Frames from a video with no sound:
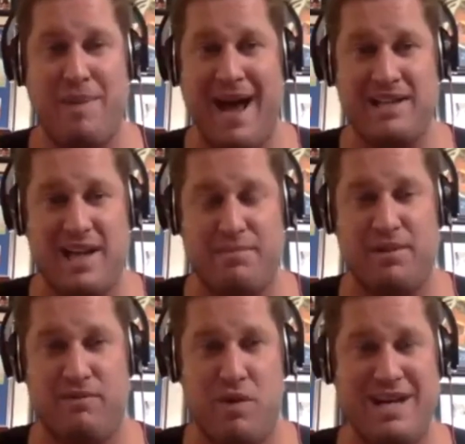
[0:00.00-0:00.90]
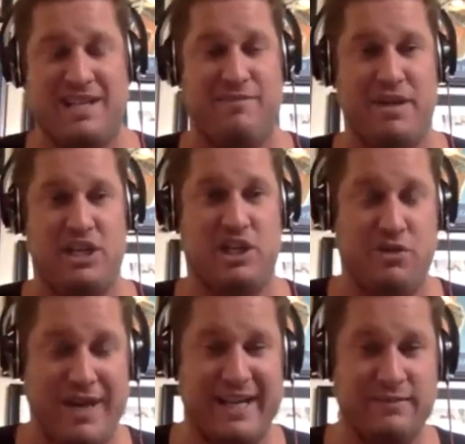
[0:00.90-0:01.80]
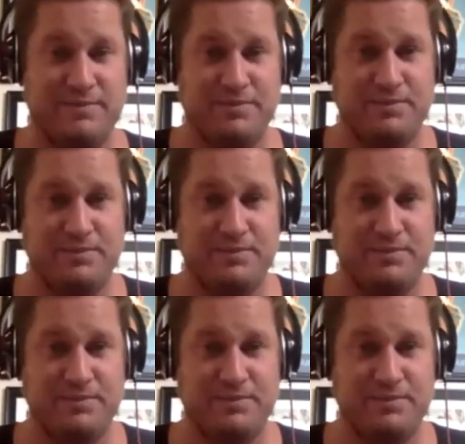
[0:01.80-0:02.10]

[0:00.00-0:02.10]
past couple of weeks have been doing